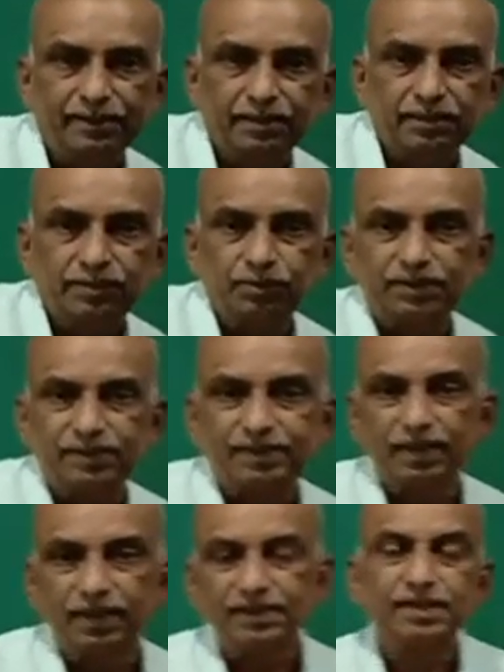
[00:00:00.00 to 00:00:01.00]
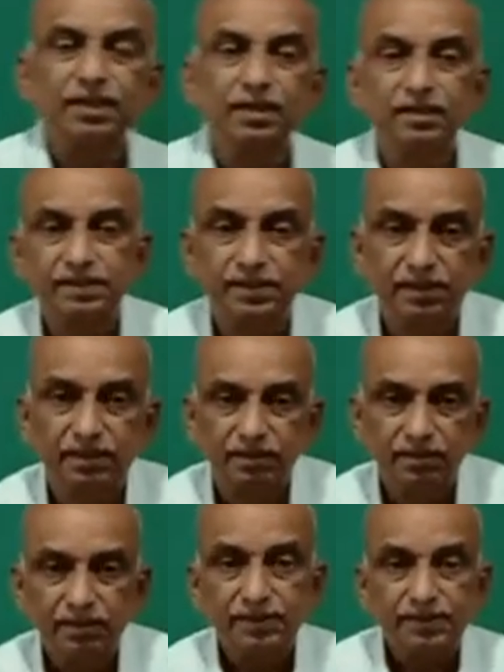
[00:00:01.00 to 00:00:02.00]
So the cell cycle is the
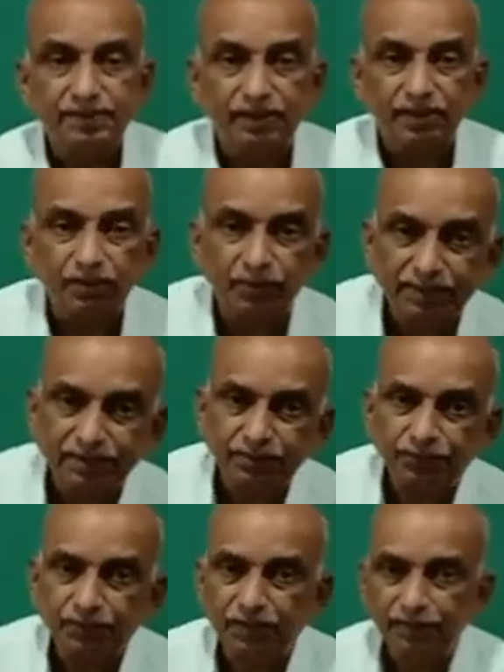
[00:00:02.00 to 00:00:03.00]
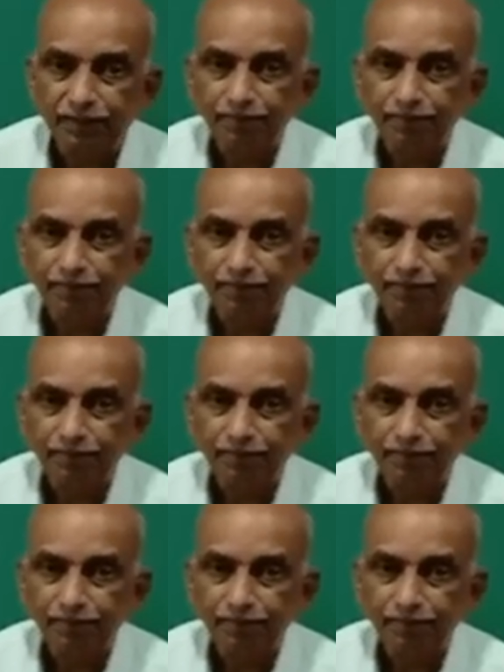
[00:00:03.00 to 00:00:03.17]
sequence of the